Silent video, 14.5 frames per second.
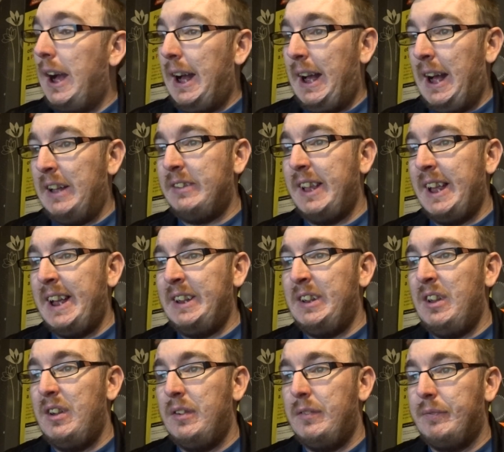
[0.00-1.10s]
as in
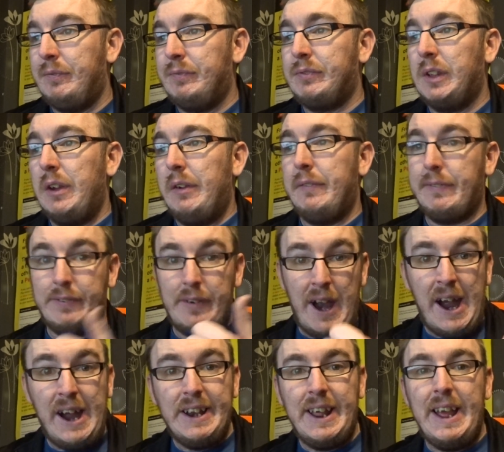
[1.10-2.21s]

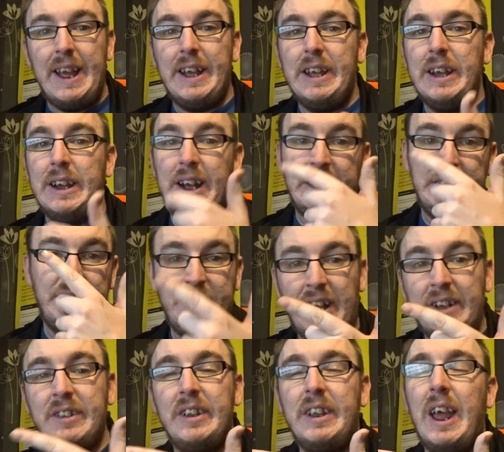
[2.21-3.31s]
Friday and
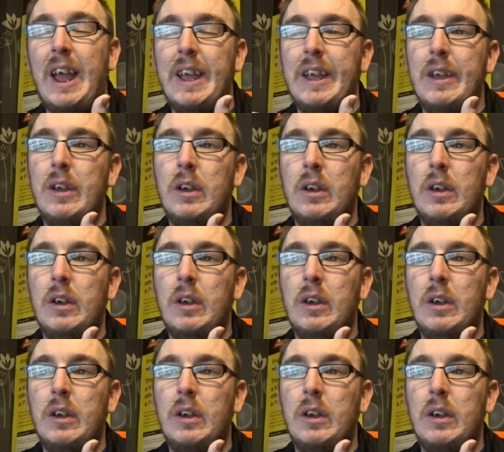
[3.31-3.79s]
Saturday,